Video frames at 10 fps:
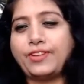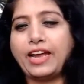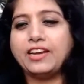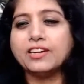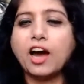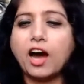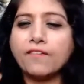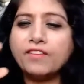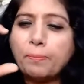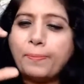Right?
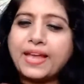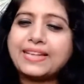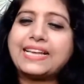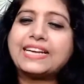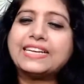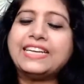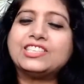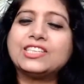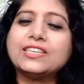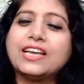Our basic
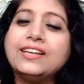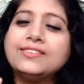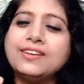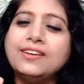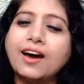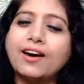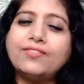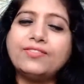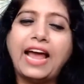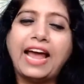nature is
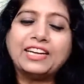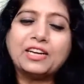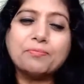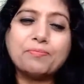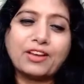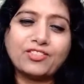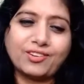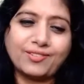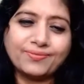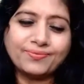love and
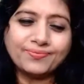compassion.